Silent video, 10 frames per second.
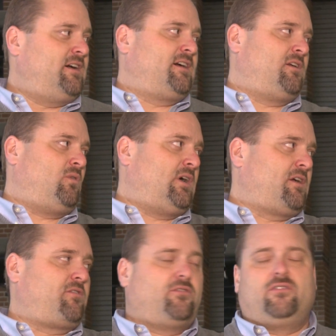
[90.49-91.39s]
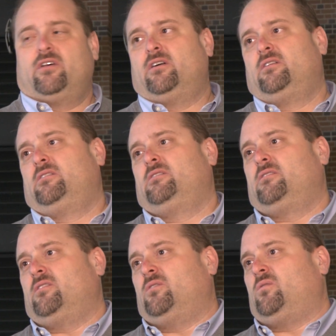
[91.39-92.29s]
You're going to walk through the
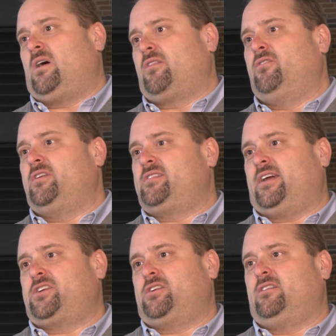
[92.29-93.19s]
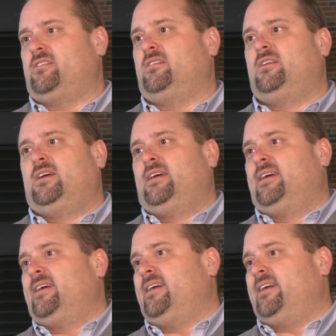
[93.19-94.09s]
the walk-through detection, and
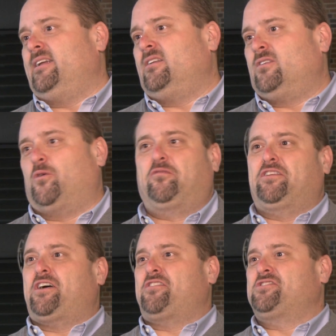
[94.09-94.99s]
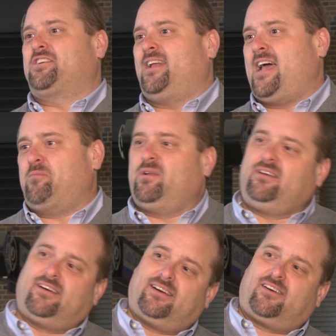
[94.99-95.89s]
and hopefully nothing's going to
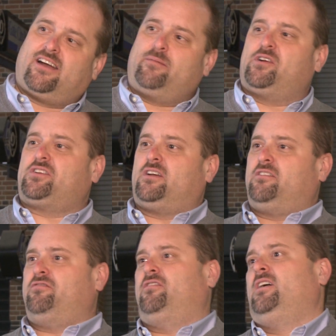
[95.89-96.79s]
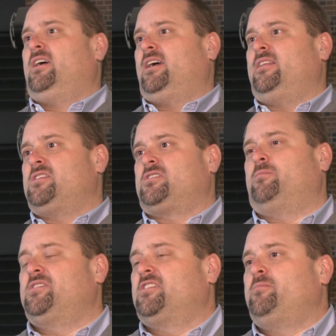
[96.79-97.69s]
happen. You're going to grab your stuff, and then
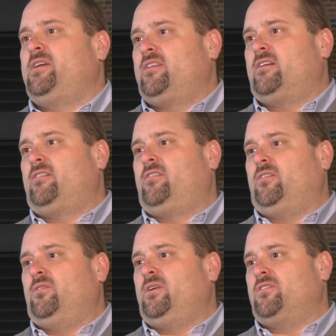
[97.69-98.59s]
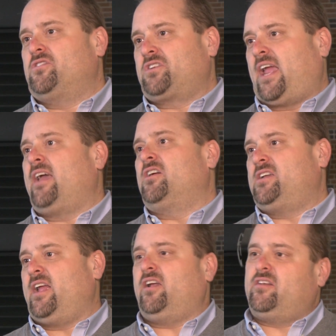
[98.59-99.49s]
somebody's going to be there to either scan or
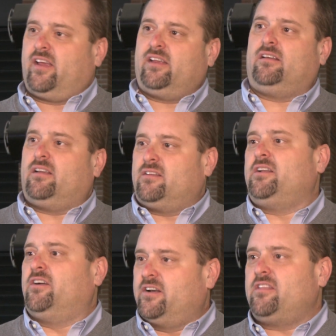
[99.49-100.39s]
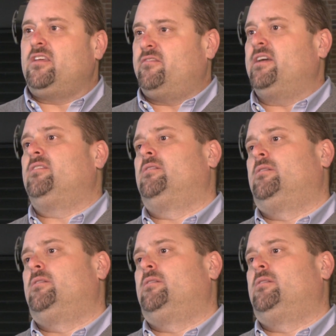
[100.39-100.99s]
take your ticket, and then you're into the event.